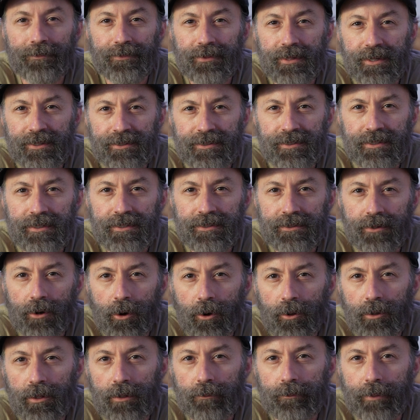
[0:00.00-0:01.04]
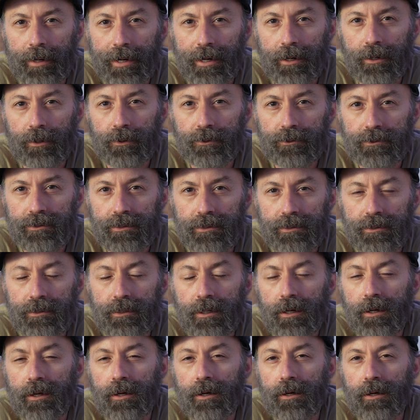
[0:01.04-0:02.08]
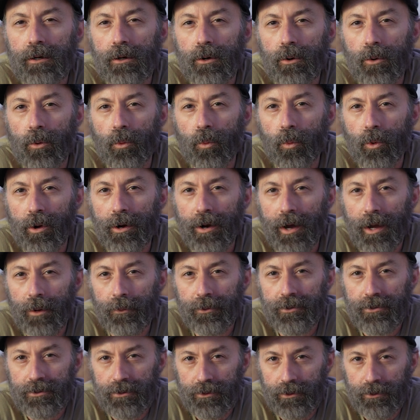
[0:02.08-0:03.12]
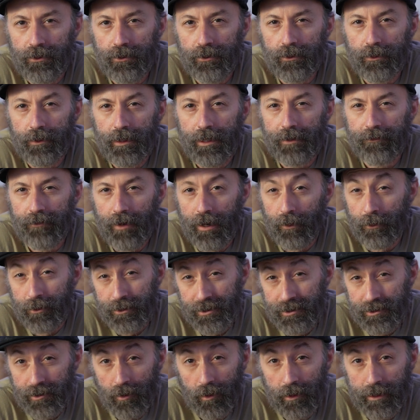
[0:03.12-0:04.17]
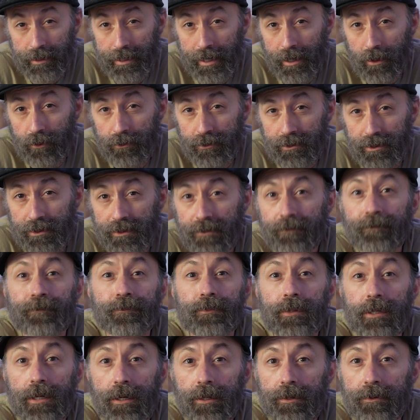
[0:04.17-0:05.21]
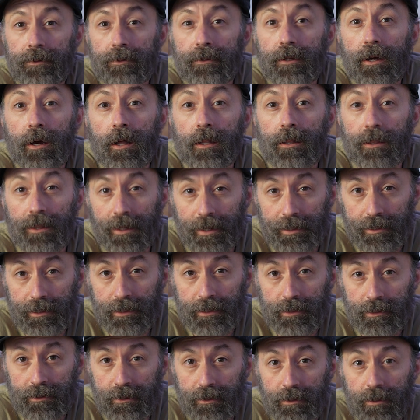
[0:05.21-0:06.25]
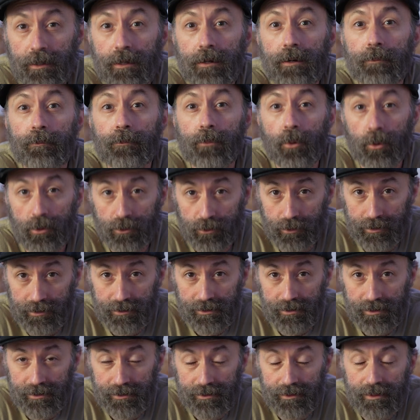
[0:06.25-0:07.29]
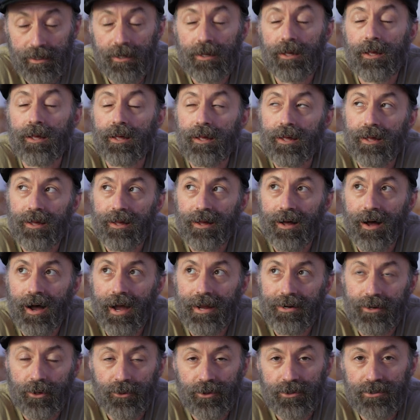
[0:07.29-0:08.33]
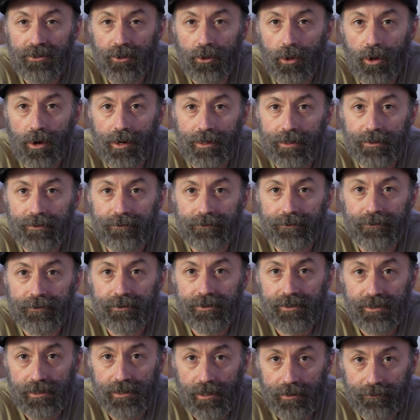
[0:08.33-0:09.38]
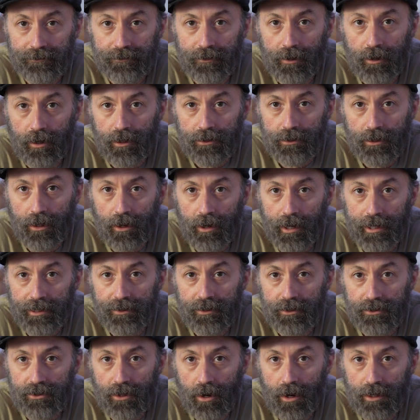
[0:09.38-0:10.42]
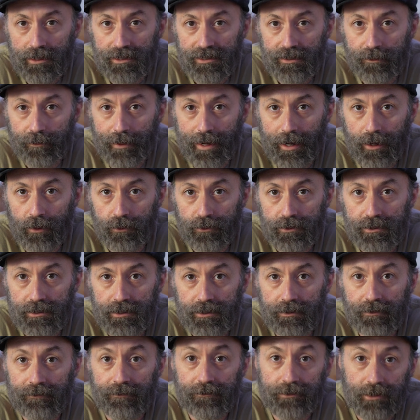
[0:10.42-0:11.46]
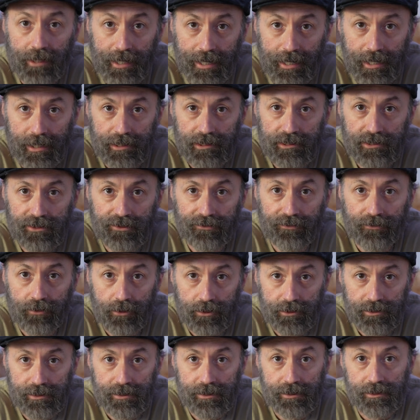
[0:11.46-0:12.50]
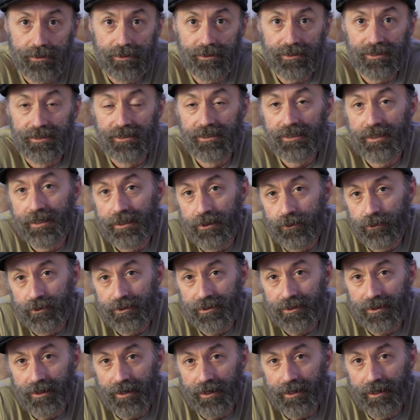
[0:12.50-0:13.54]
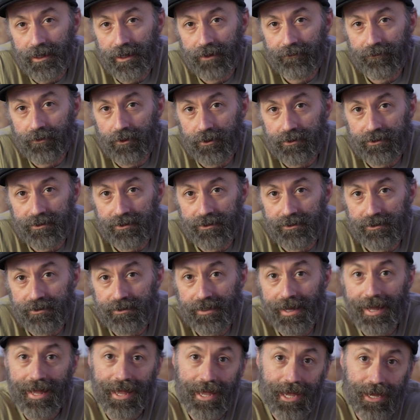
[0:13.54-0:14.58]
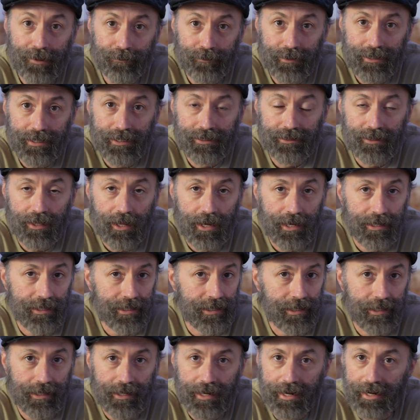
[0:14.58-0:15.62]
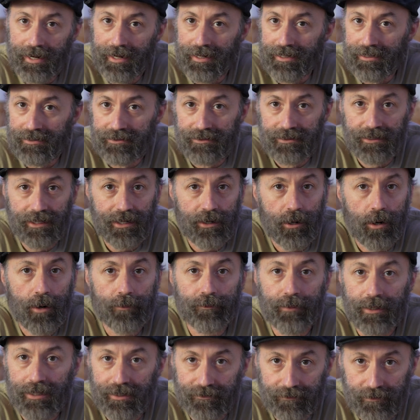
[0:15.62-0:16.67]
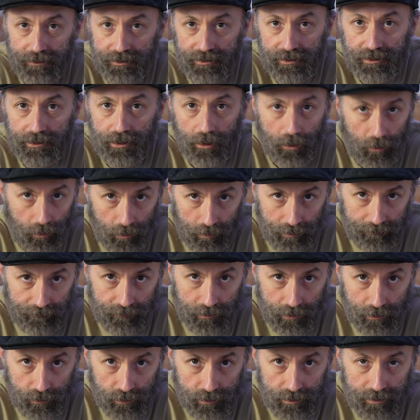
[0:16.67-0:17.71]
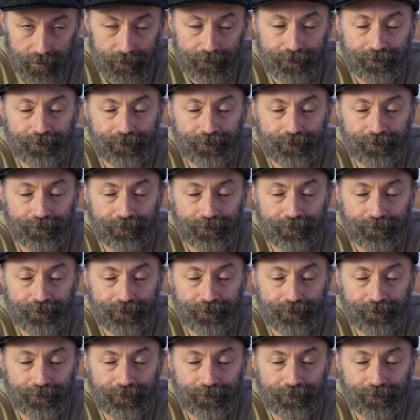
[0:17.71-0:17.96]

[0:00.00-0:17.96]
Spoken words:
this is all about what I would do if I were starting out in lighting portraits. I know there's a lot of stuff online that talks about flash versus continuous lighting versus ambient lighting, and there are benefits to all of those.